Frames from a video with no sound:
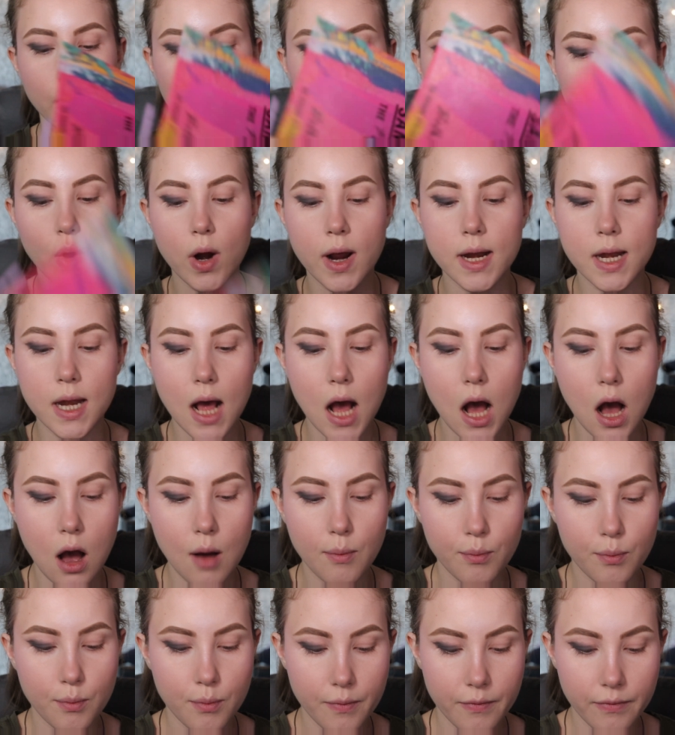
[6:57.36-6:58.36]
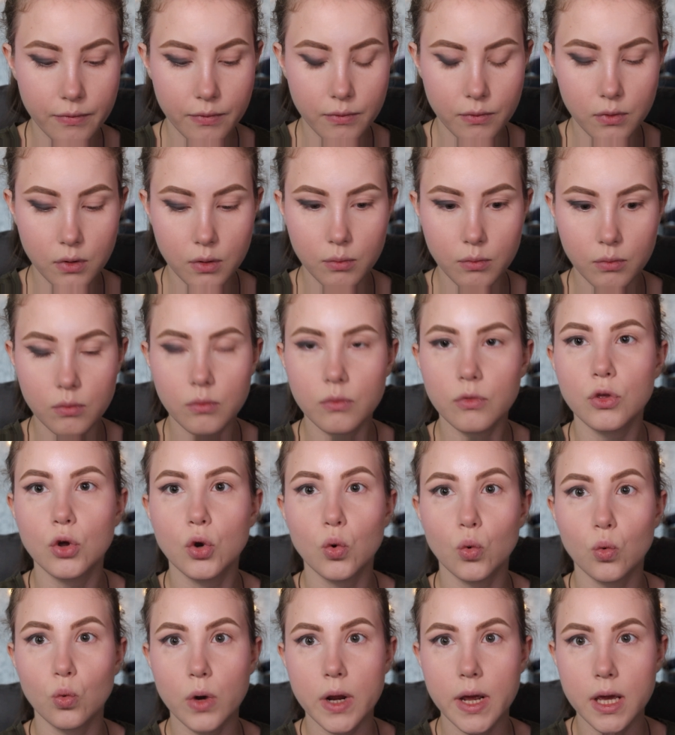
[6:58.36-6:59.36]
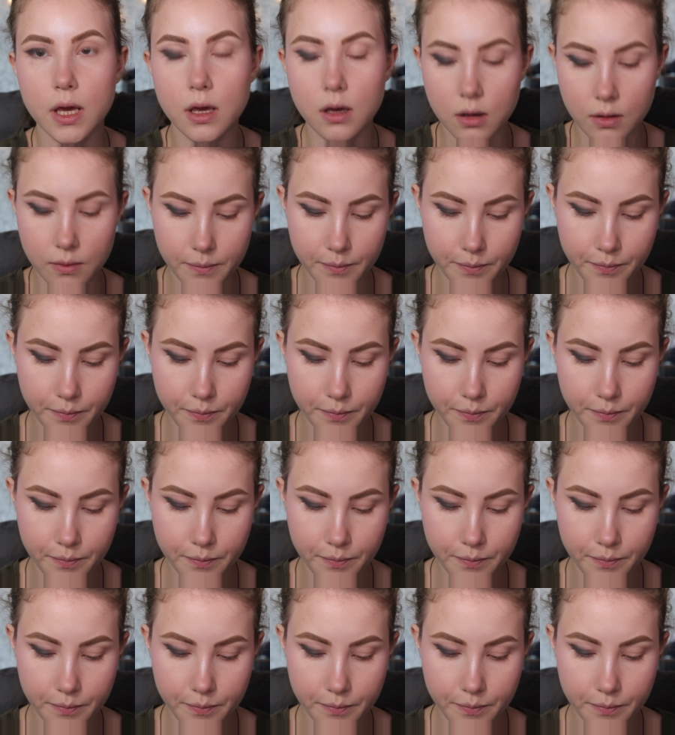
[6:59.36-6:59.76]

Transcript: brighten up the gray.